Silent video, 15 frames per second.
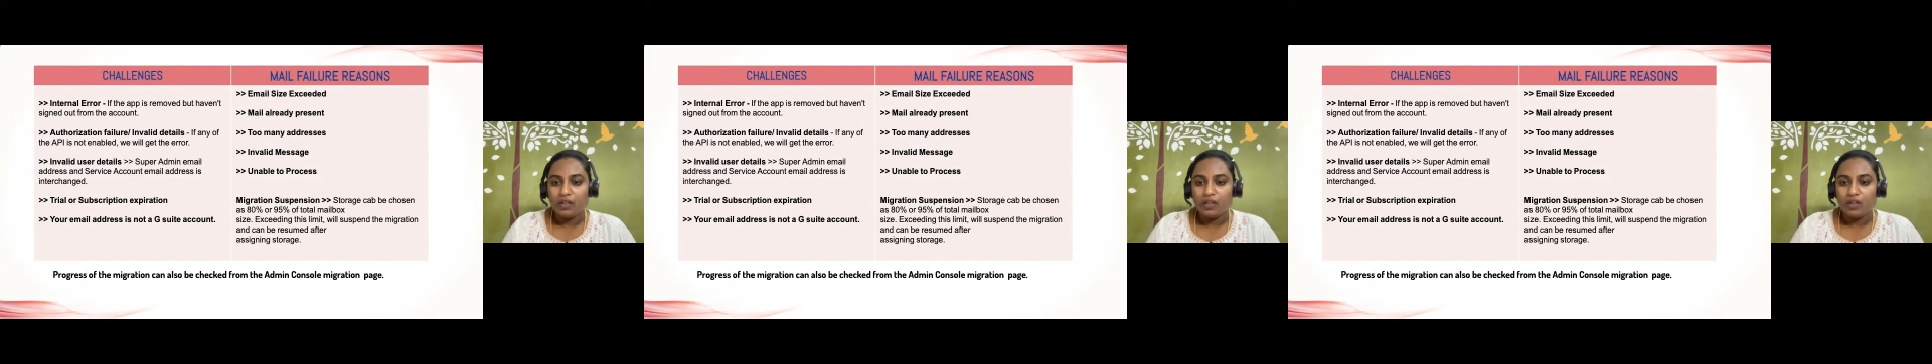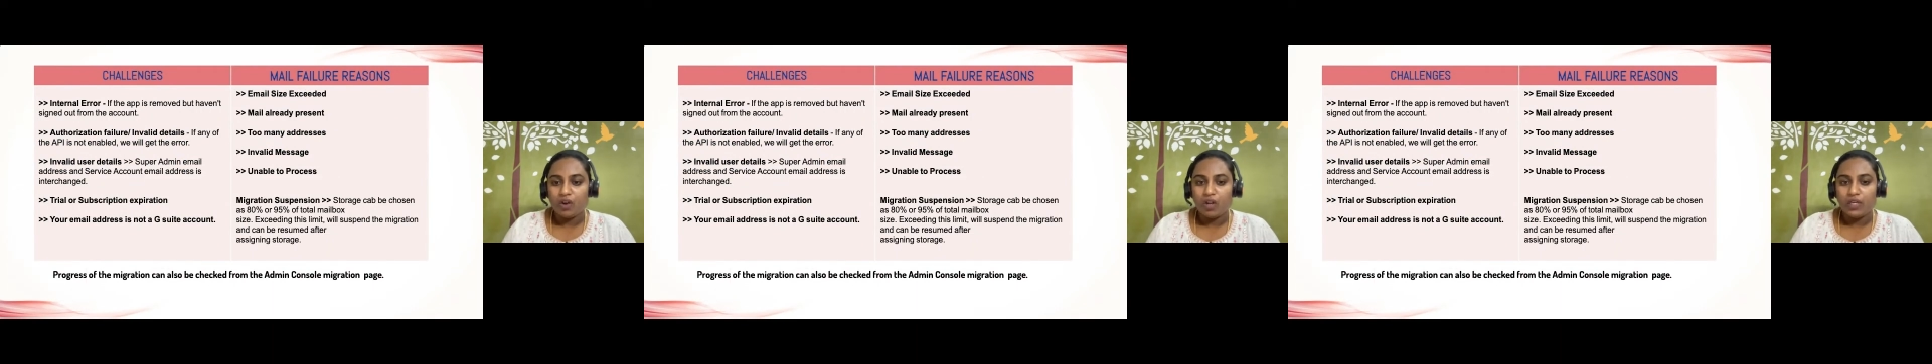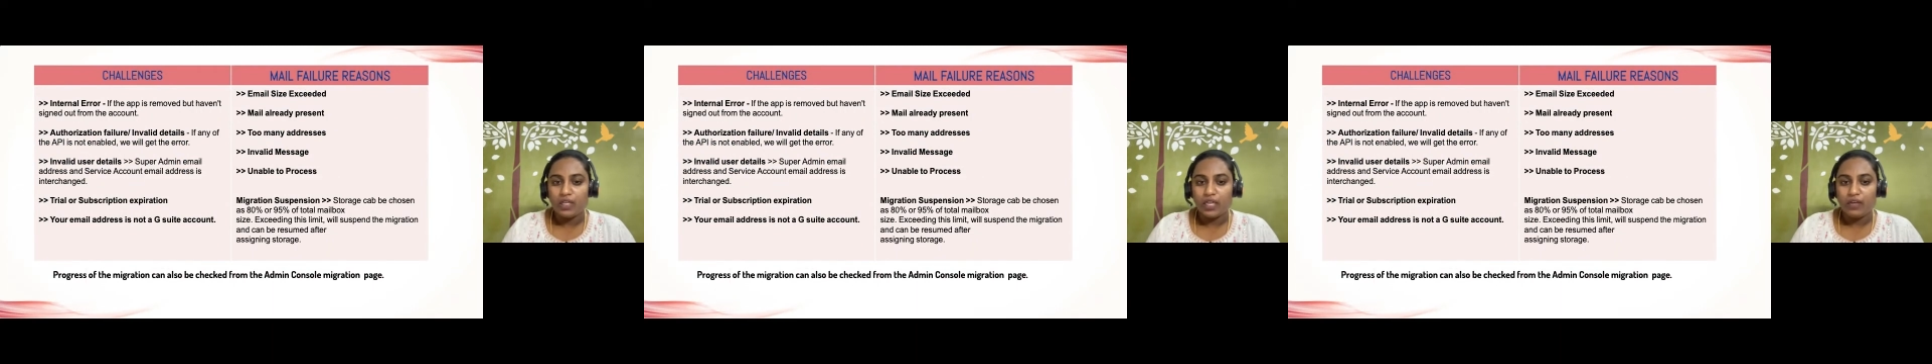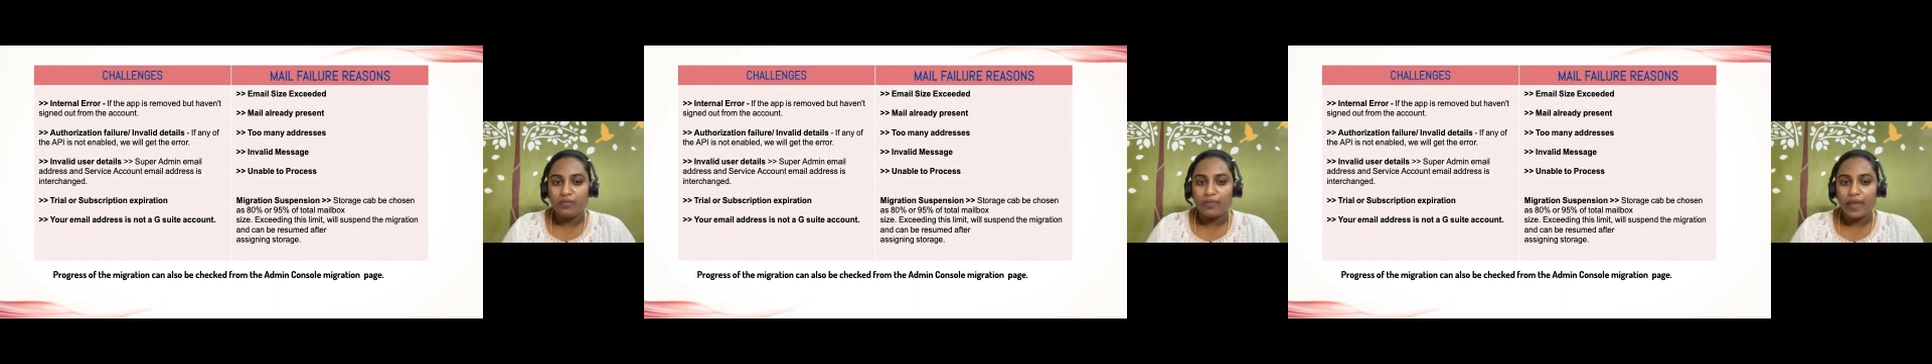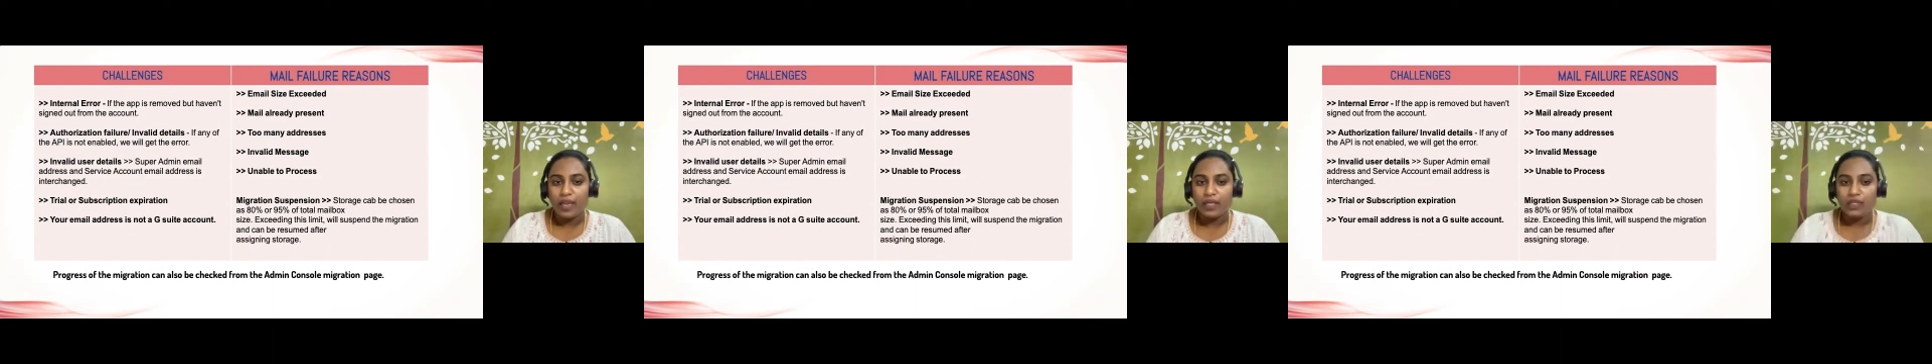called
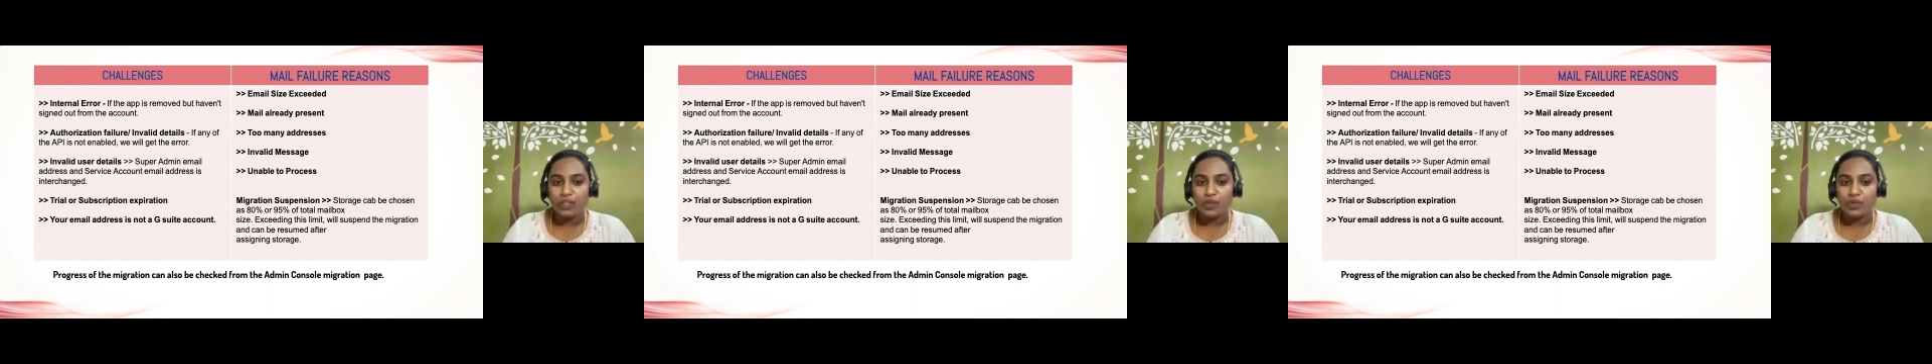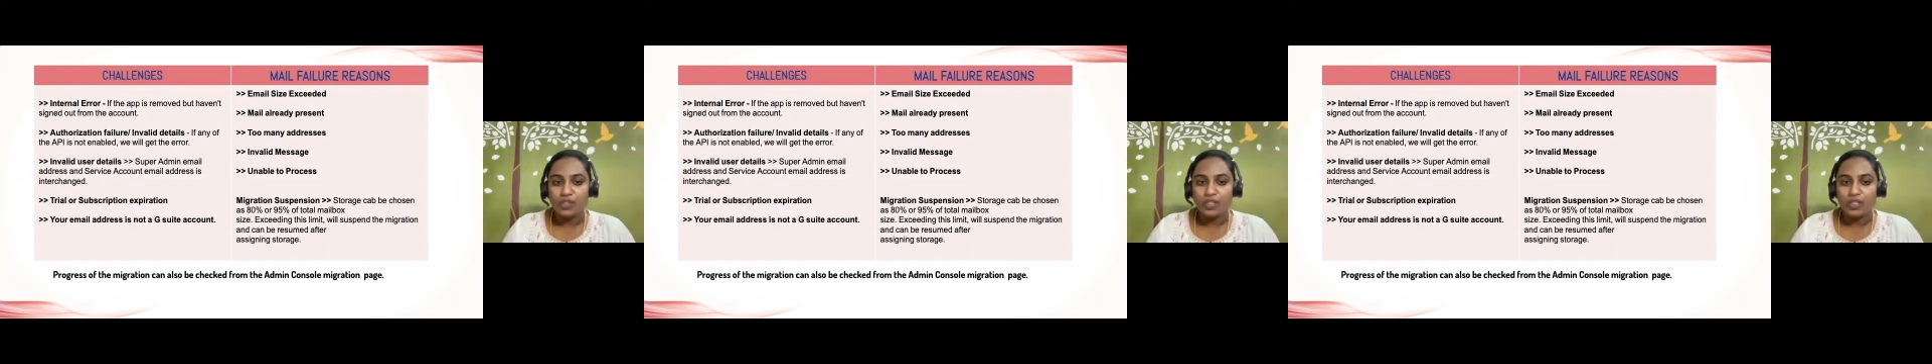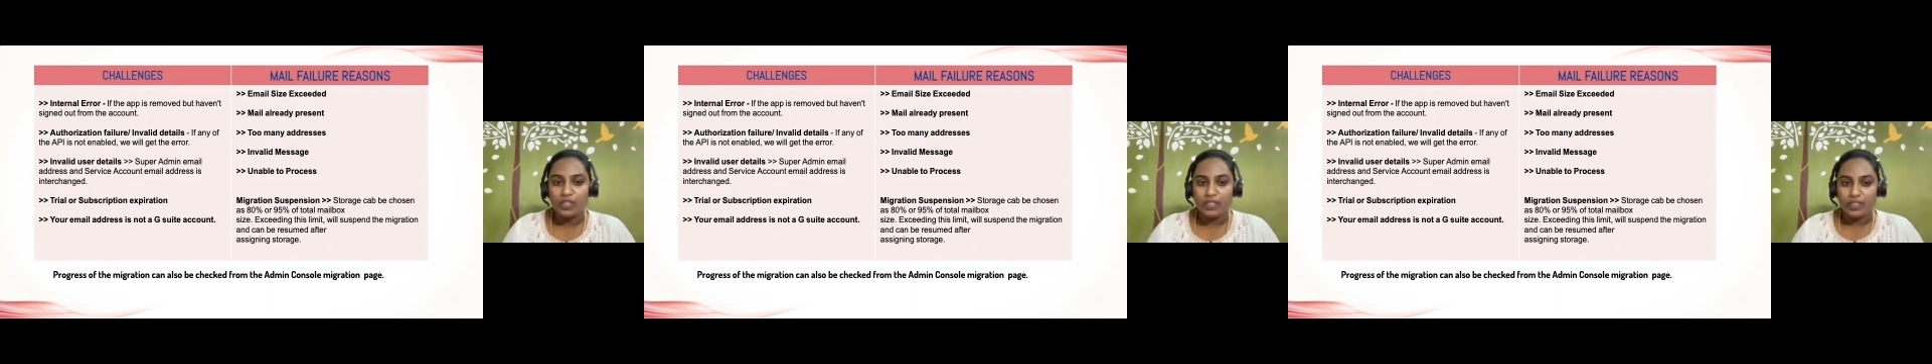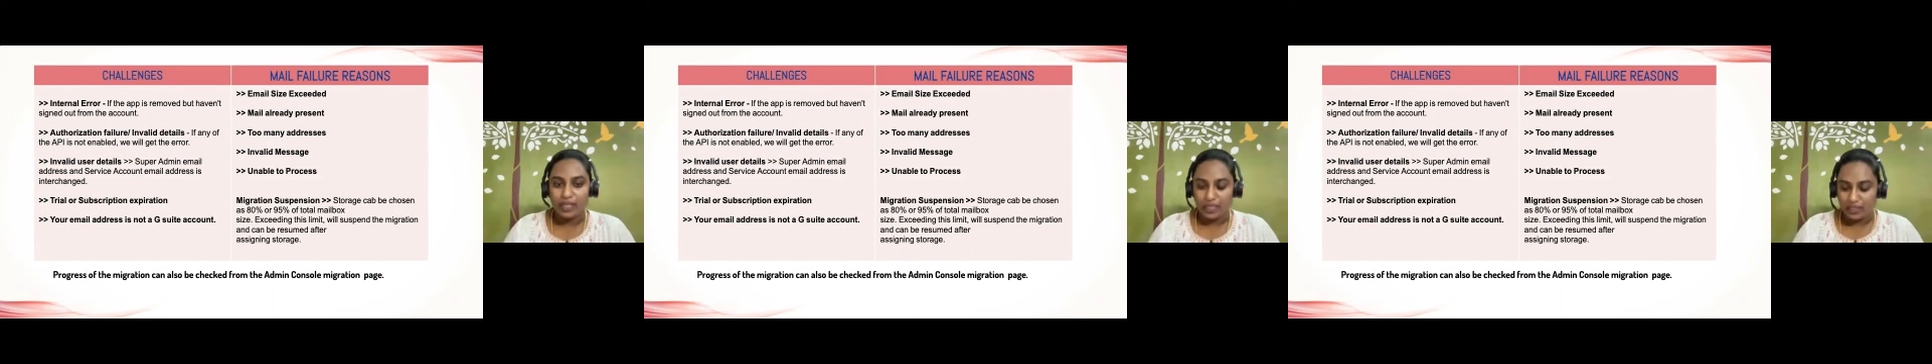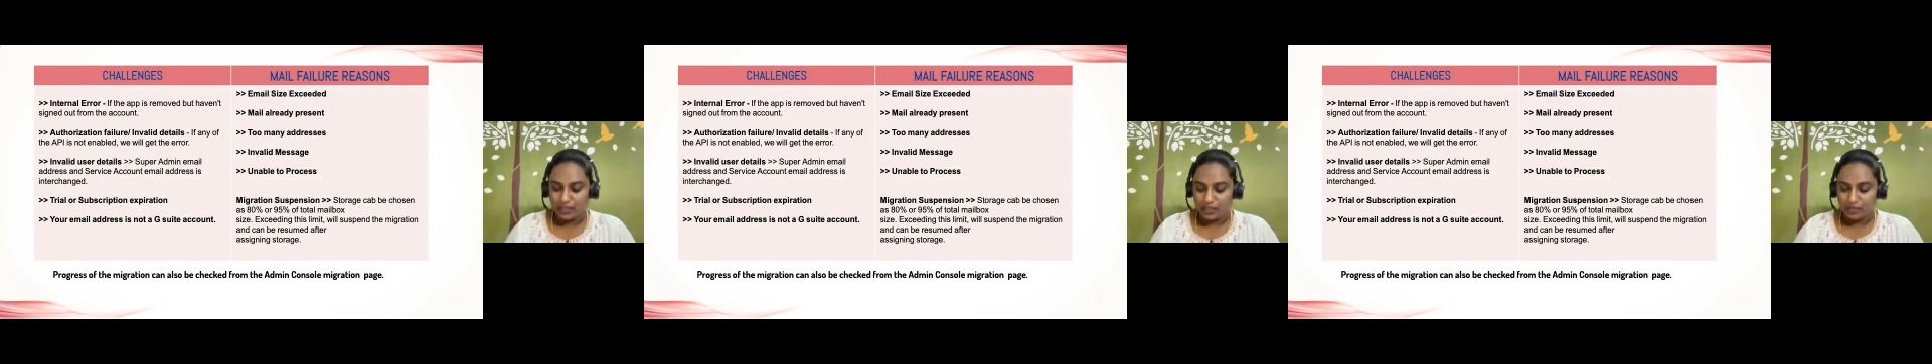invalid user
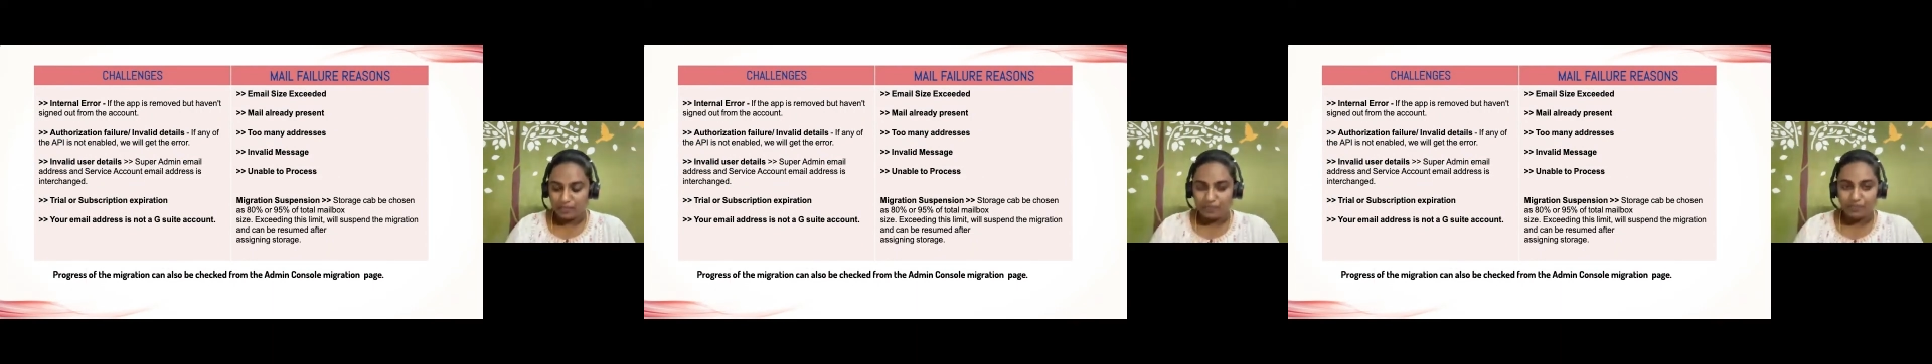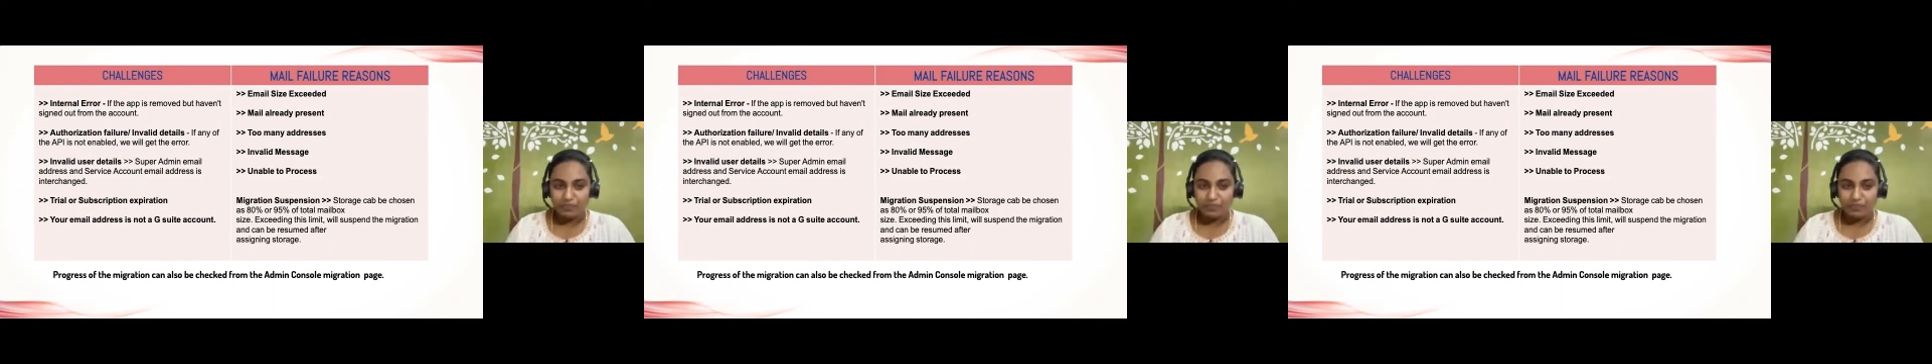details.